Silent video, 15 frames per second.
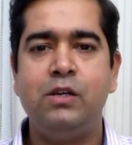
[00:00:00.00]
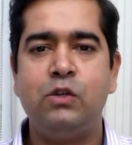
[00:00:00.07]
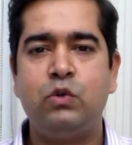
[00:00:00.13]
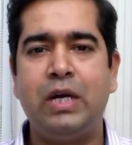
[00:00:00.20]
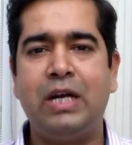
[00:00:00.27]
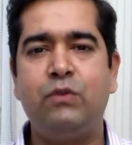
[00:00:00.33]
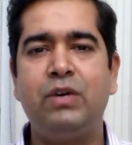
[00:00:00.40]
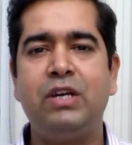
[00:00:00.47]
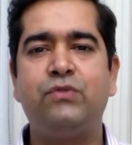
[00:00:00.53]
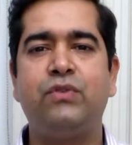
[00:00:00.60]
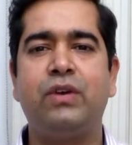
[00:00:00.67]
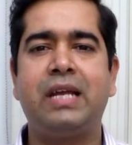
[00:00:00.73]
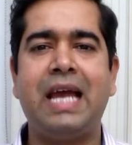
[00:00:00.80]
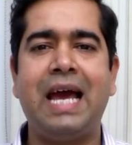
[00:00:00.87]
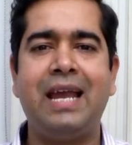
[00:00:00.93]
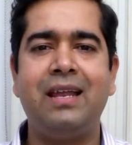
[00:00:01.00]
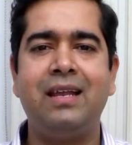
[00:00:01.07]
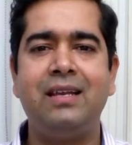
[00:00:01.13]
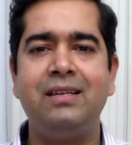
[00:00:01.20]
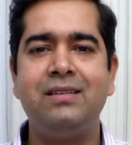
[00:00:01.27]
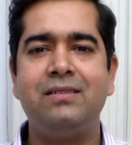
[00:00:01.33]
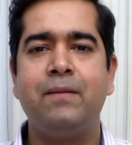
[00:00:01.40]
So advice for carrier
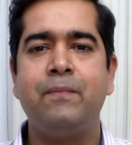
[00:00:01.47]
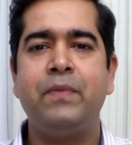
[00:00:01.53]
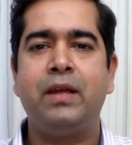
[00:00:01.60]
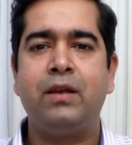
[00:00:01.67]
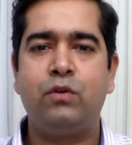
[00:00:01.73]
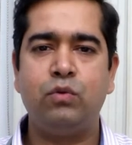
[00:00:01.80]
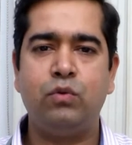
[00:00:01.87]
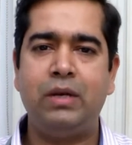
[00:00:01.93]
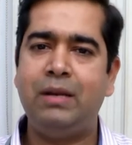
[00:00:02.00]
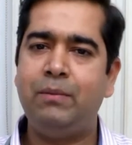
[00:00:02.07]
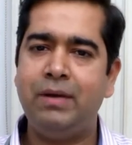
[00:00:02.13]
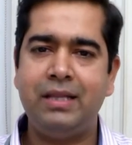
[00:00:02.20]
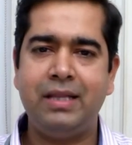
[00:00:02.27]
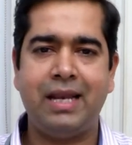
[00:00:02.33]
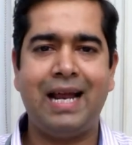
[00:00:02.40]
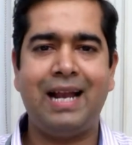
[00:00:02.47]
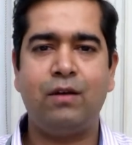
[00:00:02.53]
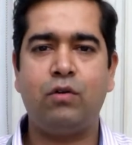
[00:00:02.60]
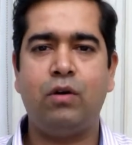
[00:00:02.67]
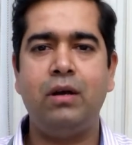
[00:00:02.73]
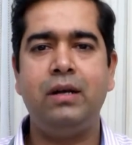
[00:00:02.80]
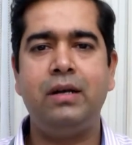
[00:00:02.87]
is to limit their
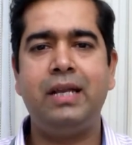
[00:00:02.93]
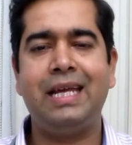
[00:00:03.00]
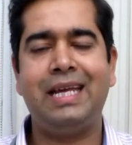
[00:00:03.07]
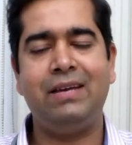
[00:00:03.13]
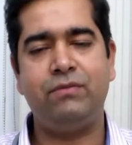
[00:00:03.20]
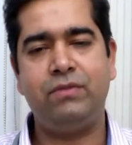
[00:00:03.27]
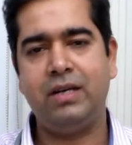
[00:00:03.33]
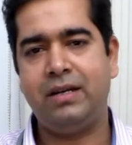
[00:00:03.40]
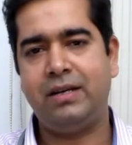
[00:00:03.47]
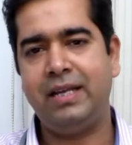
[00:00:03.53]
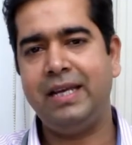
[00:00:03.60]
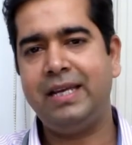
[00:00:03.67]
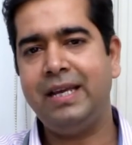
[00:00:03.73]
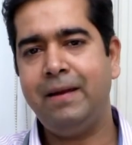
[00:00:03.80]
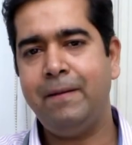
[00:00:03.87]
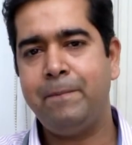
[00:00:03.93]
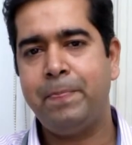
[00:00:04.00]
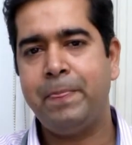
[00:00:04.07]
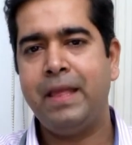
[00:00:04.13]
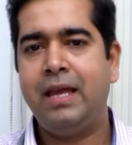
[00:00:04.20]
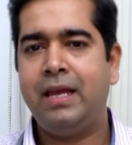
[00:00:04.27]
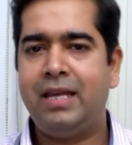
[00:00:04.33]
alcohol intake if they are taking,
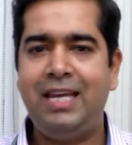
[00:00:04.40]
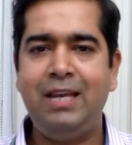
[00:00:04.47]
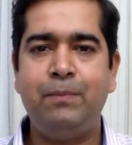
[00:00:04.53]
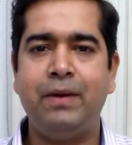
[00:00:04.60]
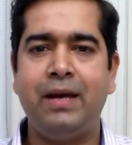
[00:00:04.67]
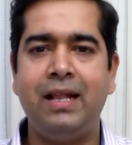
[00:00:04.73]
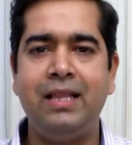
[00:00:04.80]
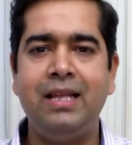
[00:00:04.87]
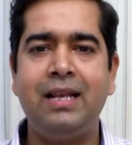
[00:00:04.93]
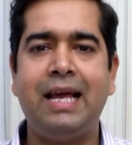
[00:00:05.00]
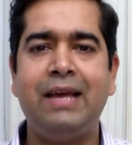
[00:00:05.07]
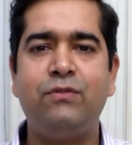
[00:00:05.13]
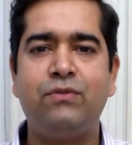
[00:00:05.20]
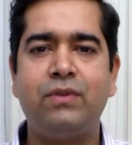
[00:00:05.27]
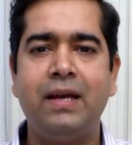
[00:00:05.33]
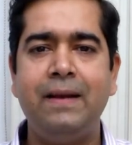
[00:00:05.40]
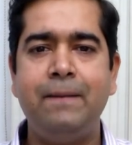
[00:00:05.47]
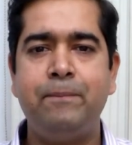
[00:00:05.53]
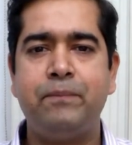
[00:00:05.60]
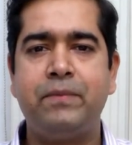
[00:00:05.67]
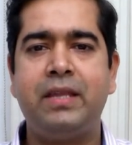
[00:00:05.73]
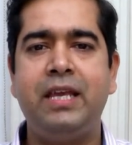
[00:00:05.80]
keep a healthy lifestyle,
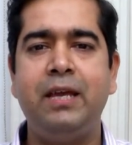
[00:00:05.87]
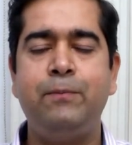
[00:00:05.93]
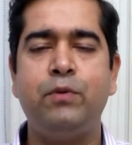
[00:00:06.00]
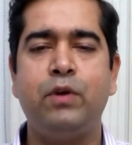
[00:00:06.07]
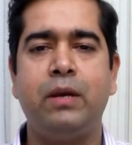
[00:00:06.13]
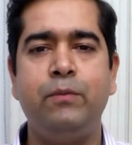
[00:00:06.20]
keep your